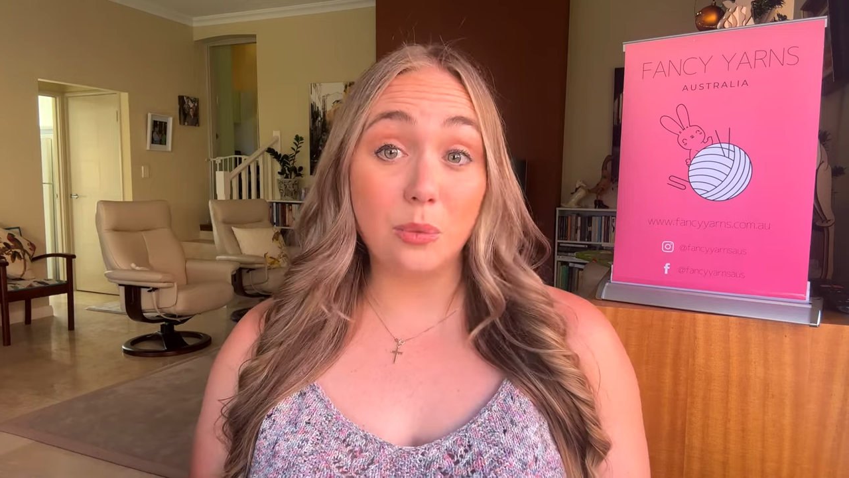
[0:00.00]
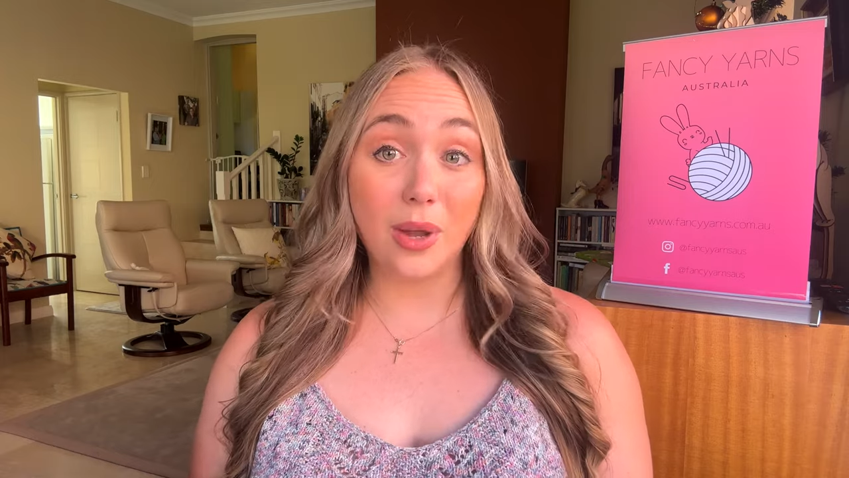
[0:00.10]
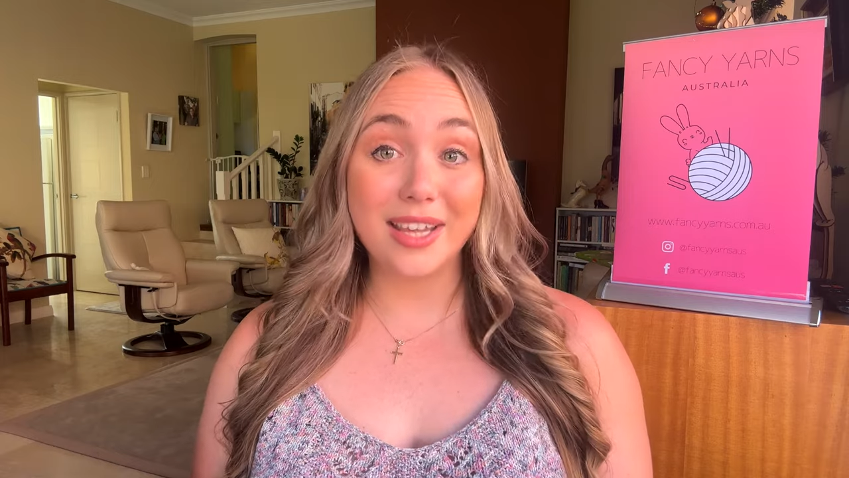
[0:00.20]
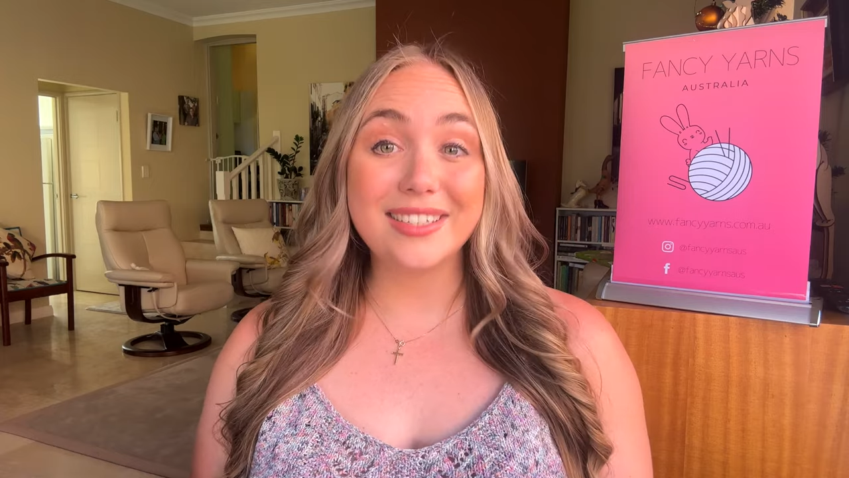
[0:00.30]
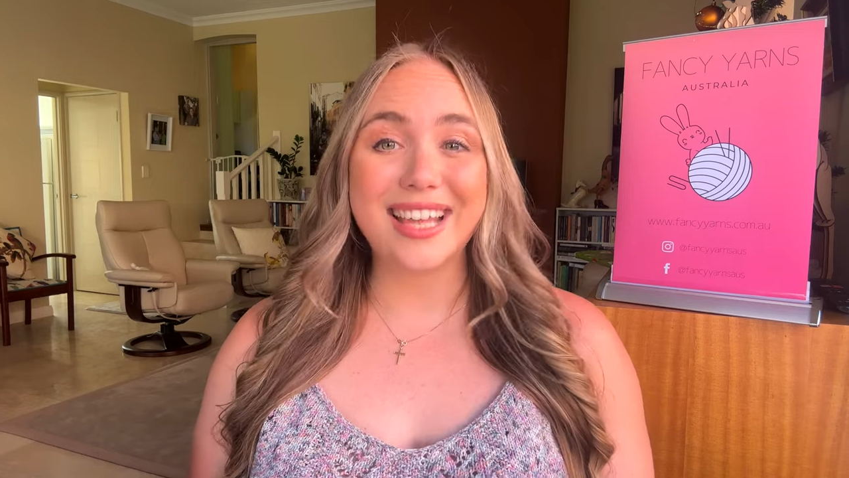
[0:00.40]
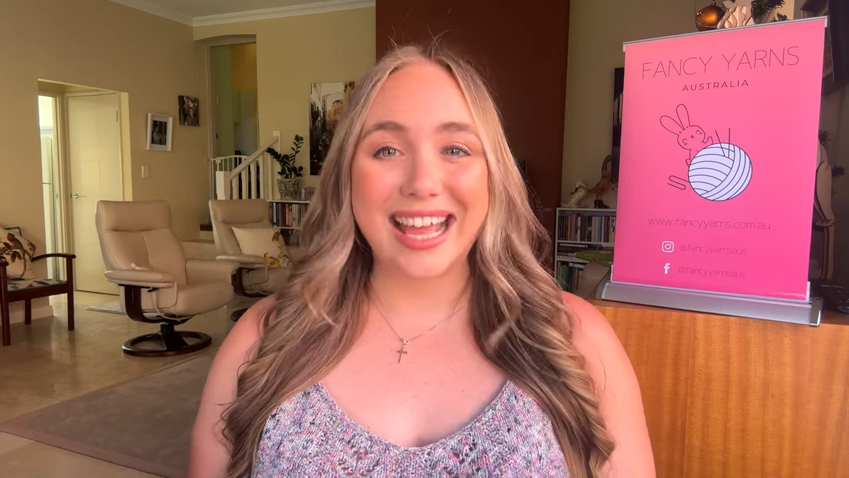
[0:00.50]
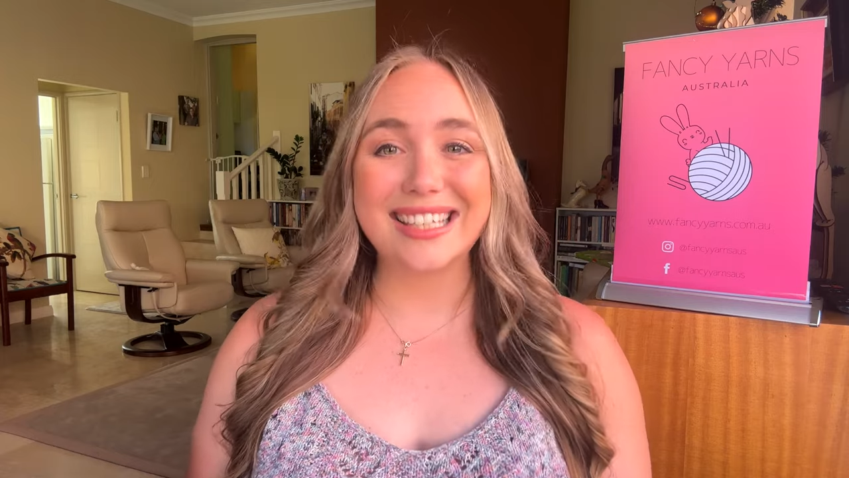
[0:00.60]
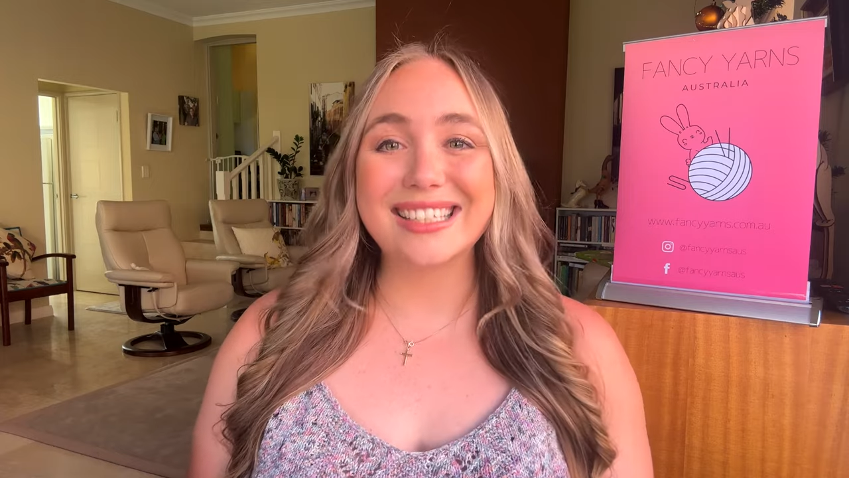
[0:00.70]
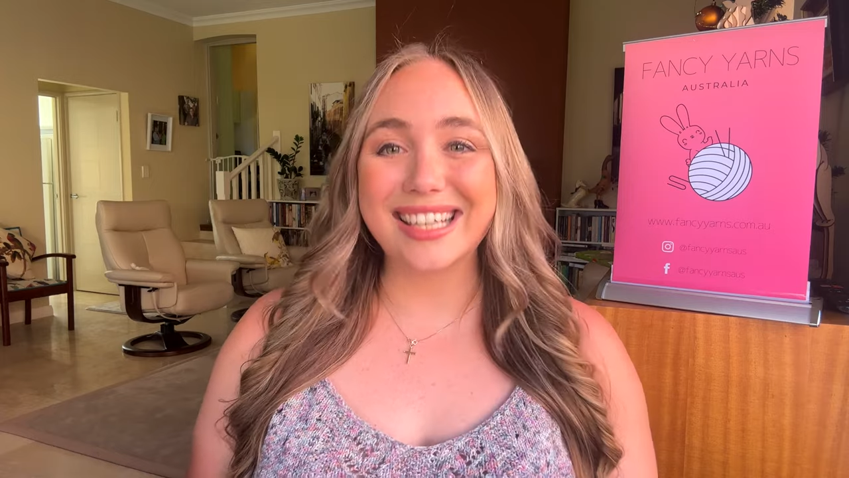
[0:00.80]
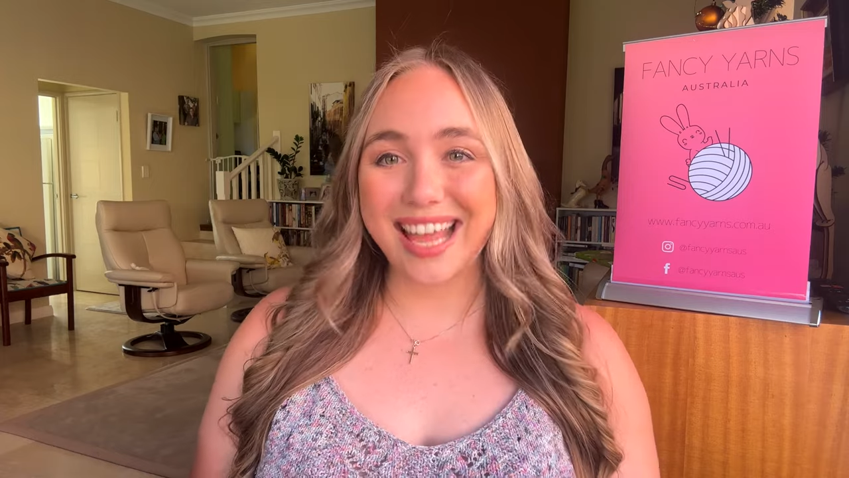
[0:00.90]
weight
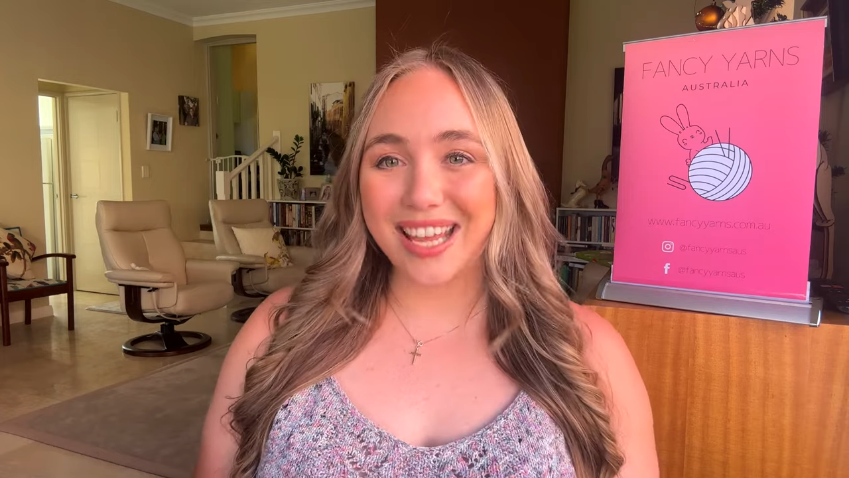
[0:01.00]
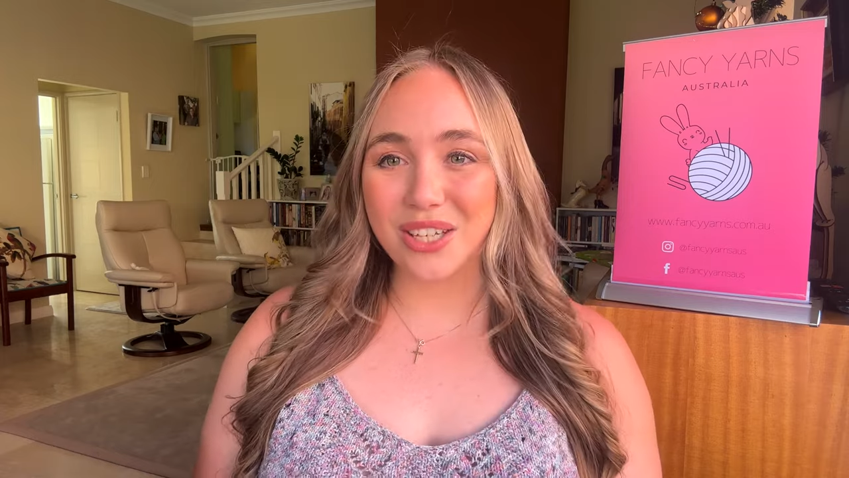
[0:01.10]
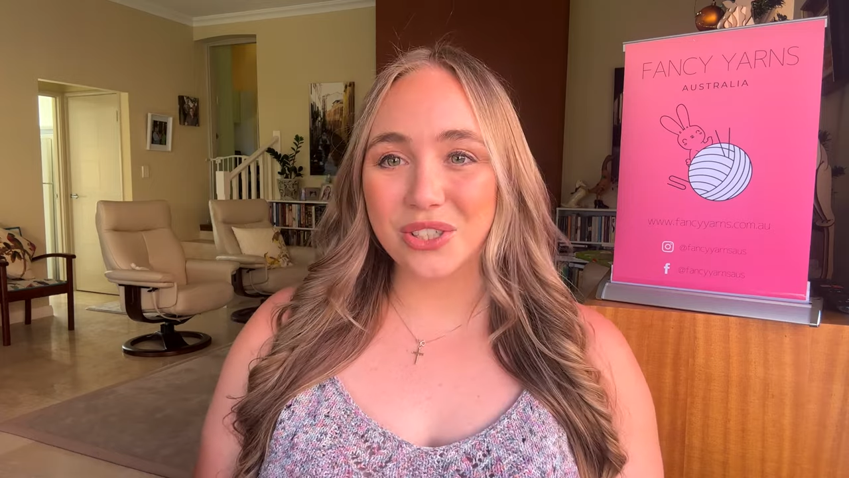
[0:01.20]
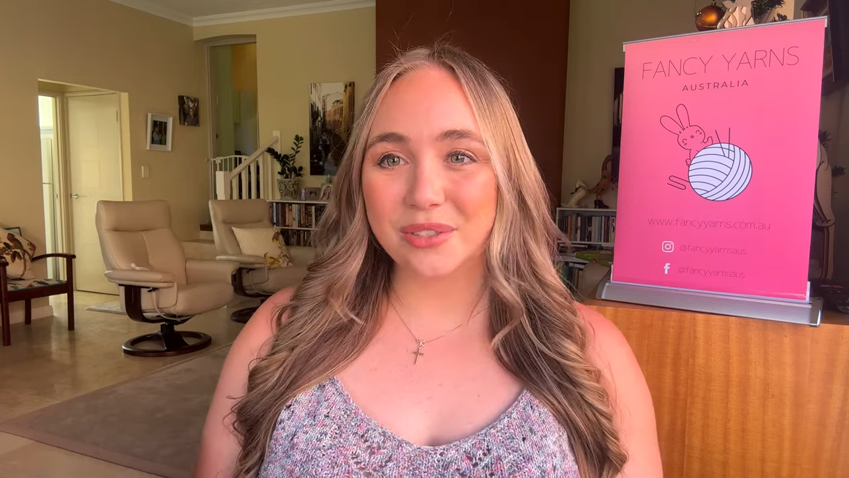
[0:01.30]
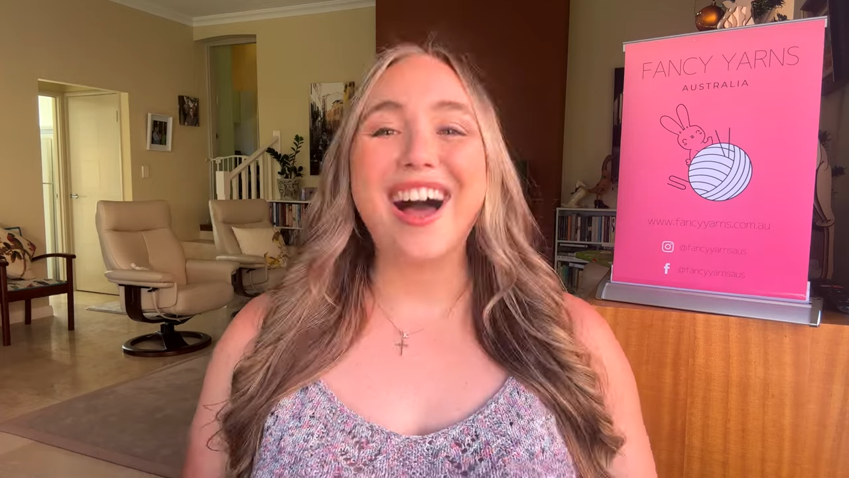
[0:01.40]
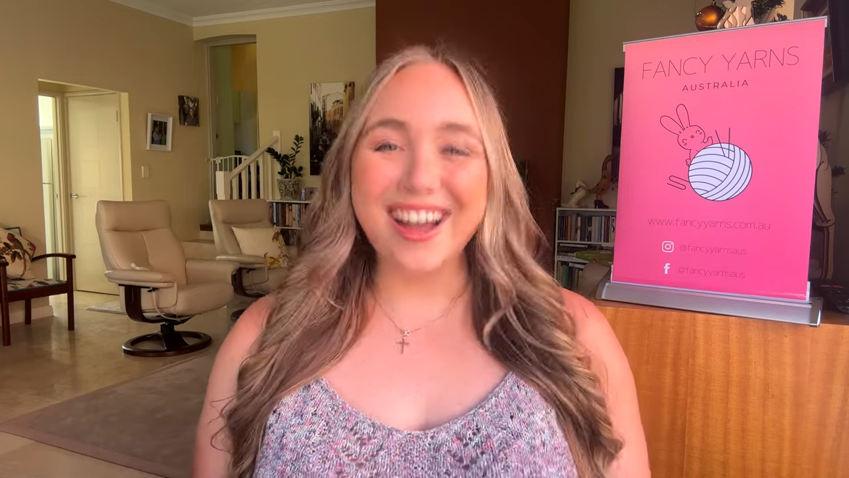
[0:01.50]
and gauge.